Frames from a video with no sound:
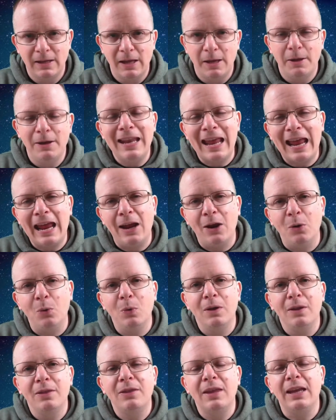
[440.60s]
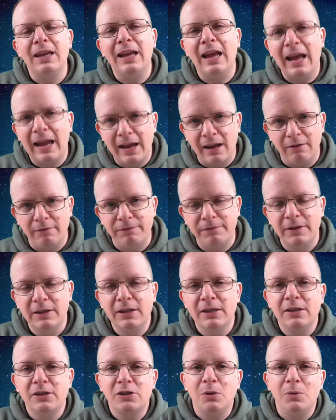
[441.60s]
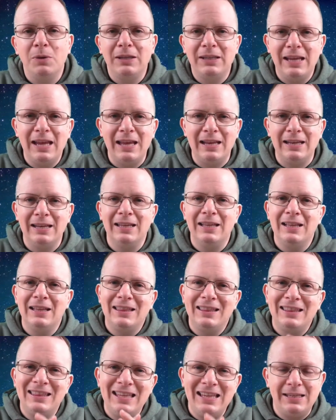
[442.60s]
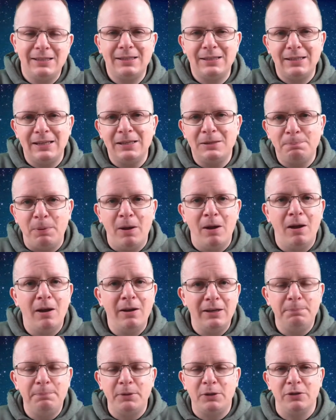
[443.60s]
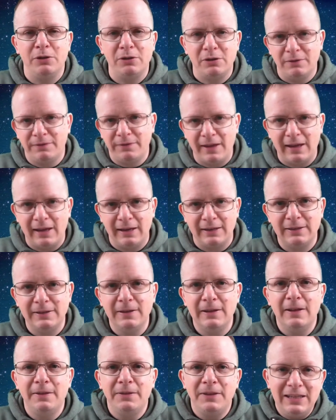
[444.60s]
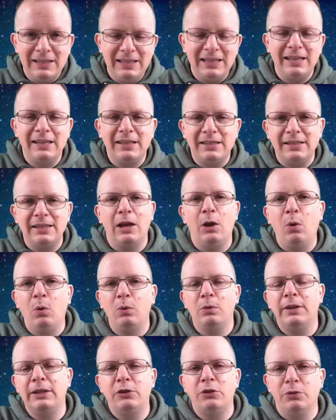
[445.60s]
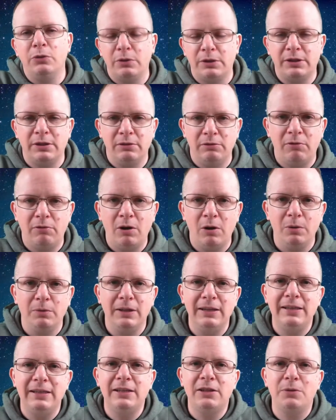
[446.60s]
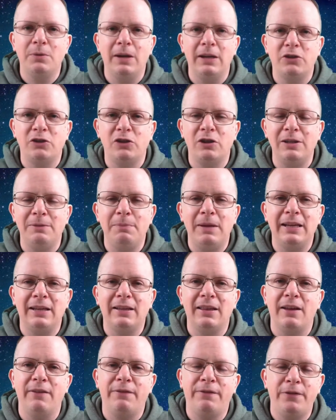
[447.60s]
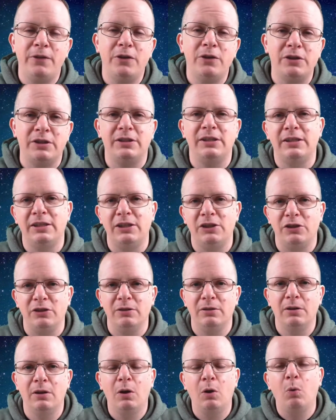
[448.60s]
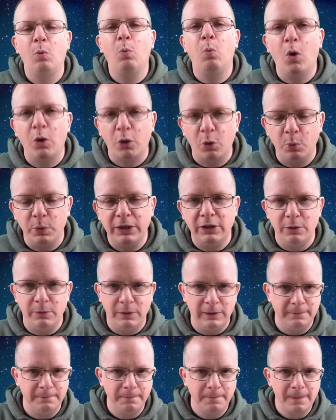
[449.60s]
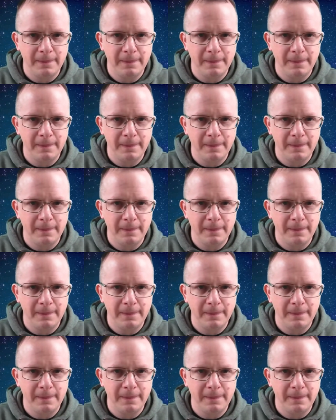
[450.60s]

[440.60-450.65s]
Now they have. So again, this is partly because of that. They need to get all their ducks in a row. They need to actually make that first decision. What are we doing?